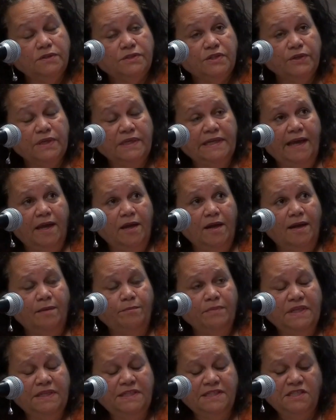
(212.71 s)

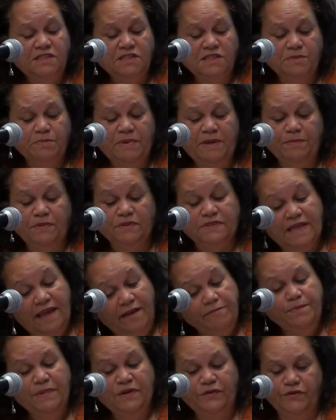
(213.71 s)
Indigenous peoples
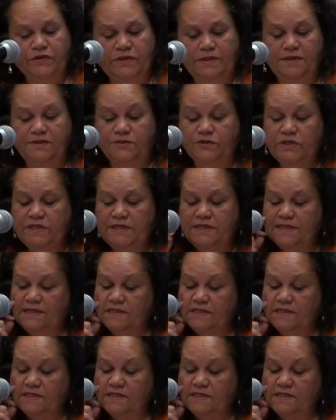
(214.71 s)
have been treated